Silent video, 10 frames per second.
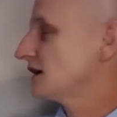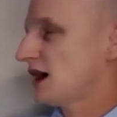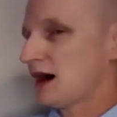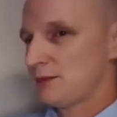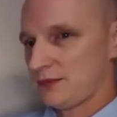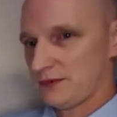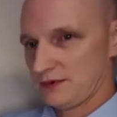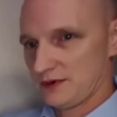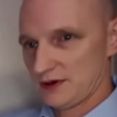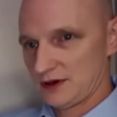top
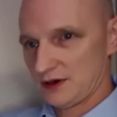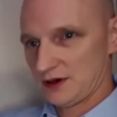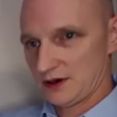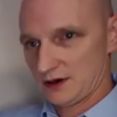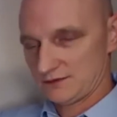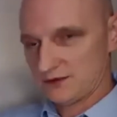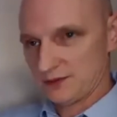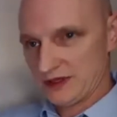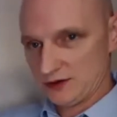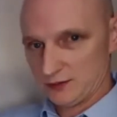of the
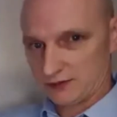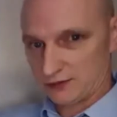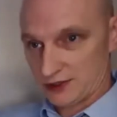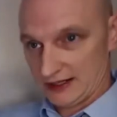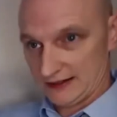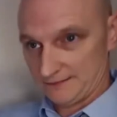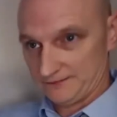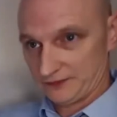human brain,